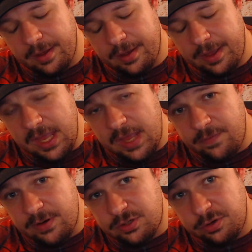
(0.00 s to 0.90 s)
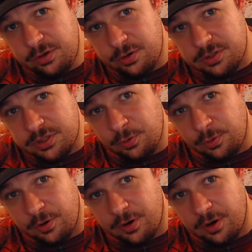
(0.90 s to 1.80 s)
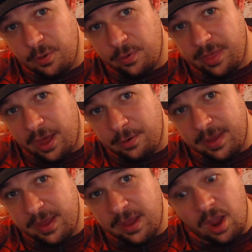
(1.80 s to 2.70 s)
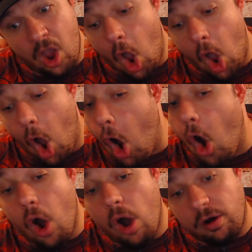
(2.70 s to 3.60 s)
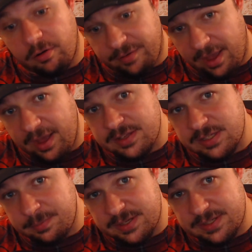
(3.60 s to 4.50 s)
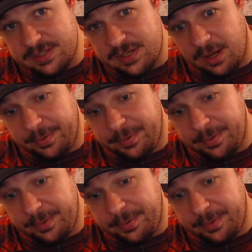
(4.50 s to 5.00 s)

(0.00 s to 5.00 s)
even to your store, without it being all kinds of messed up.